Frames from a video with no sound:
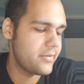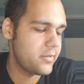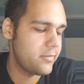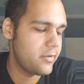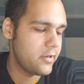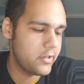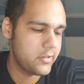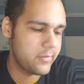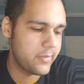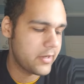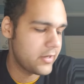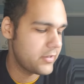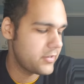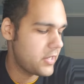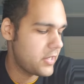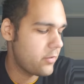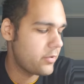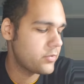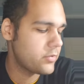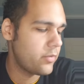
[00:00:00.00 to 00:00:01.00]
to be honest, because
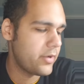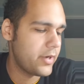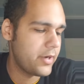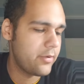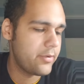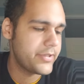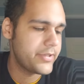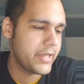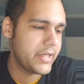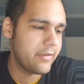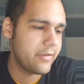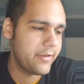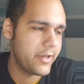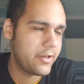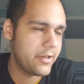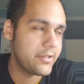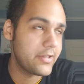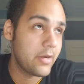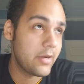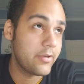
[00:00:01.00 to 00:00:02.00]
he was one of those
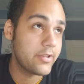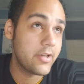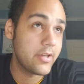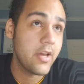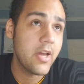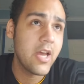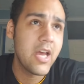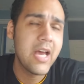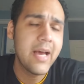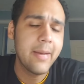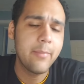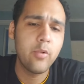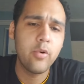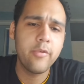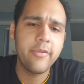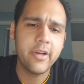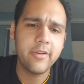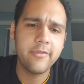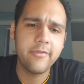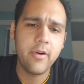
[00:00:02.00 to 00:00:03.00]
individuals that was
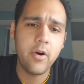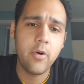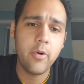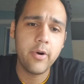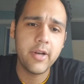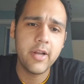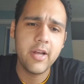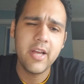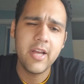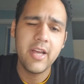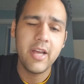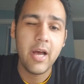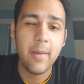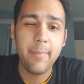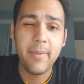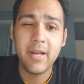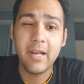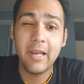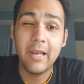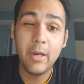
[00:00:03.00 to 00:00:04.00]
moving forward. A
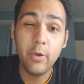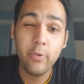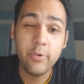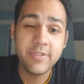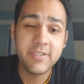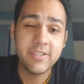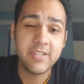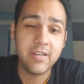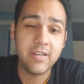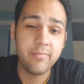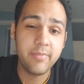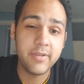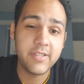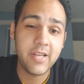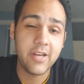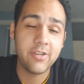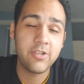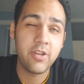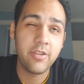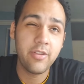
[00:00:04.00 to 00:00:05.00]
bit loose in
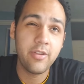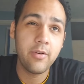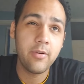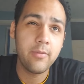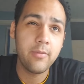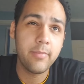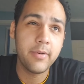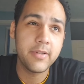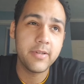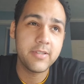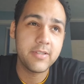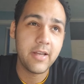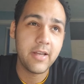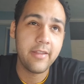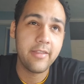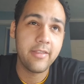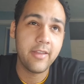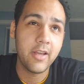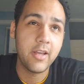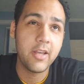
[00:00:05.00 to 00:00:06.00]
possession, though, but I
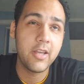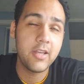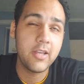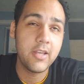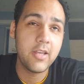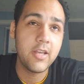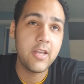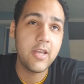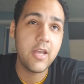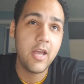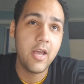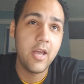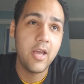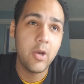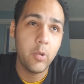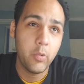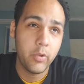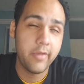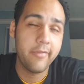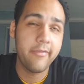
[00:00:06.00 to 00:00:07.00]
think
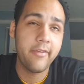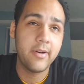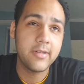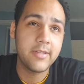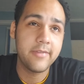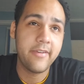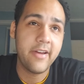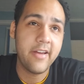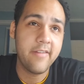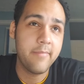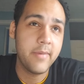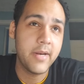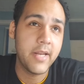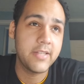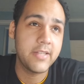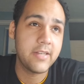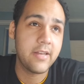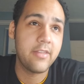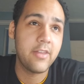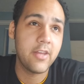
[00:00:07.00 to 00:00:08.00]
with the 45
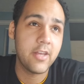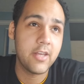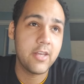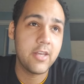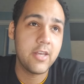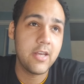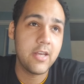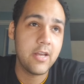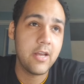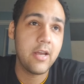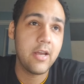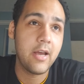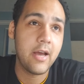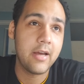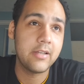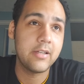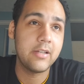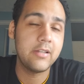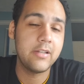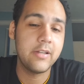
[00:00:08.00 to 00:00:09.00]
minutes, I think he
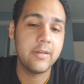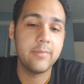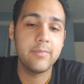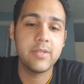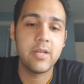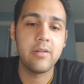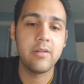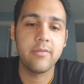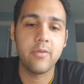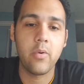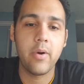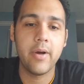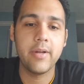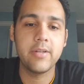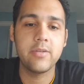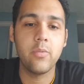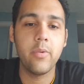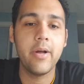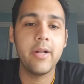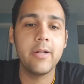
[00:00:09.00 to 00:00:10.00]
handled himself
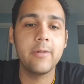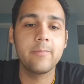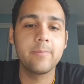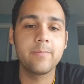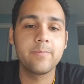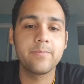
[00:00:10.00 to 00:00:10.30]
quite well.